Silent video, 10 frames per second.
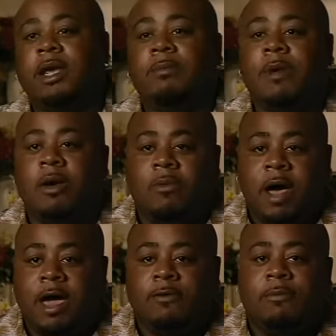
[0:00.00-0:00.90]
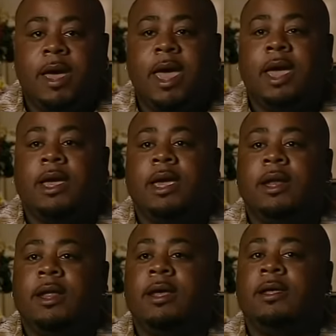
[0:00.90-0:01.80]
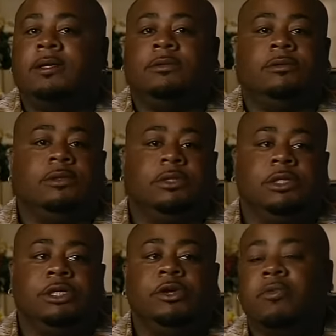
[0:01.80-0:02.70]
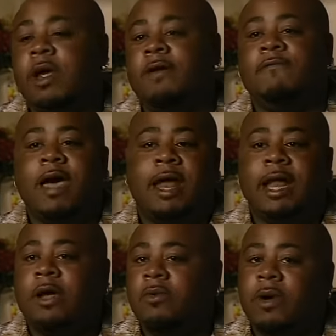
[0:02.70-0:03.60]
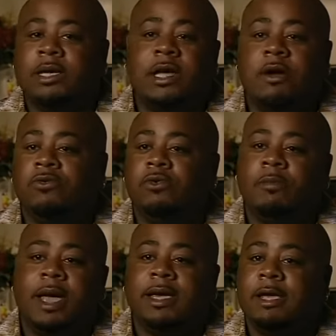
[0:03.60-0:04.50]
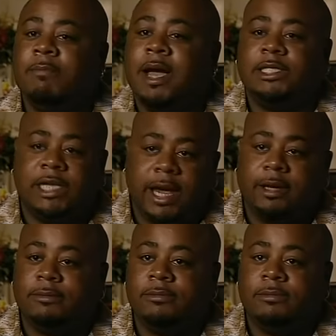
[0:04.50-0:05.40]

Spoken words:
to get my wife back and just ready to find out who I talked to about getting my check.